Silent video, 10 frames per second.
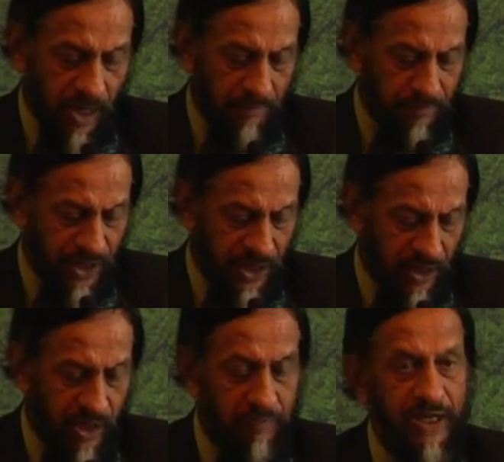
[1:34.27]
I'm
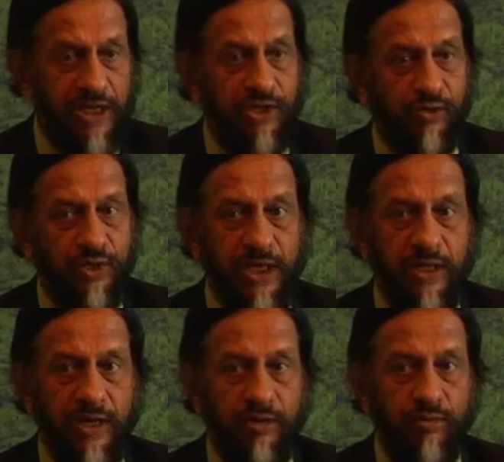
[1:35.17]
particularly pleased to see
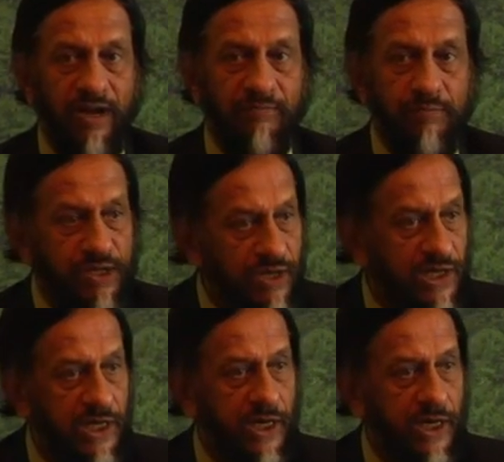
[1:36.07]
that you have business